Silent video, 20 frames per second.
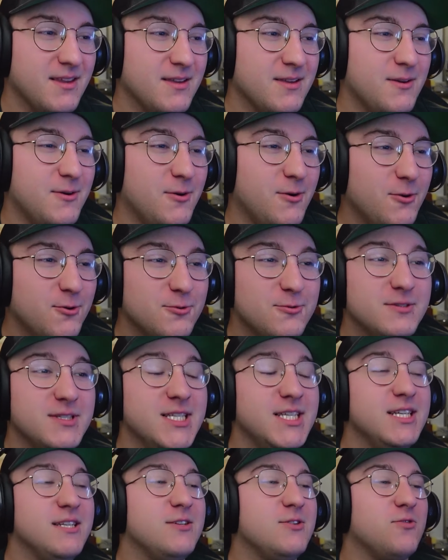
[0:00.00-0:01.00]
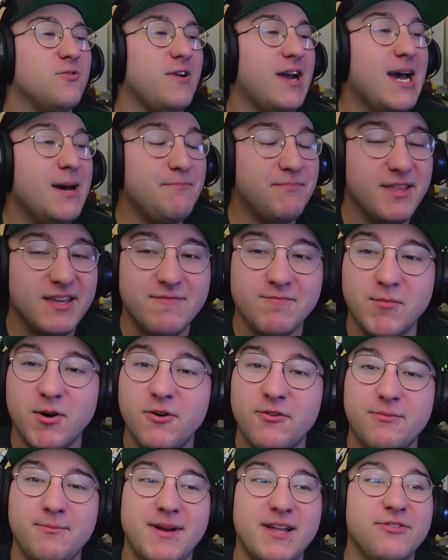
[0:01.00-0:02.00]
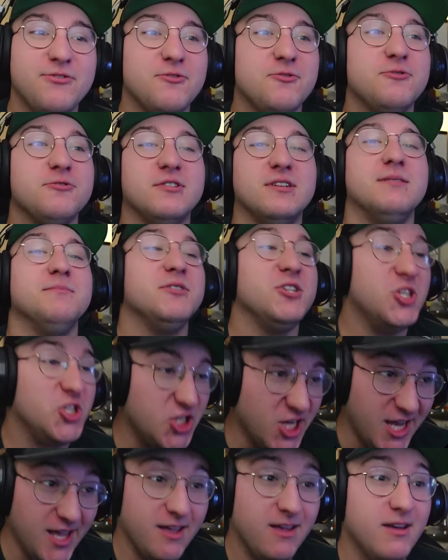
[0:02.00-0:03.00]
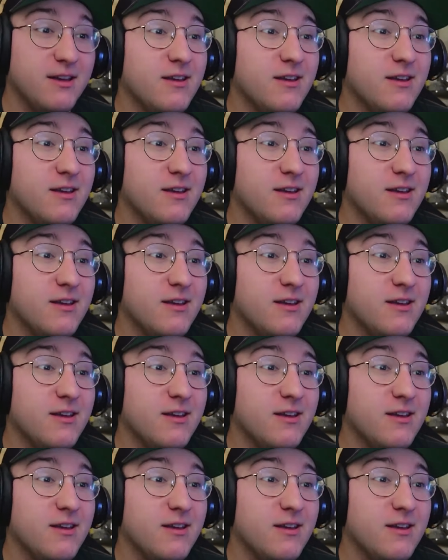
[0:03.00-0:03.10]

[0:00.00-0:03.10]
Holy crap, they've both been through some shit.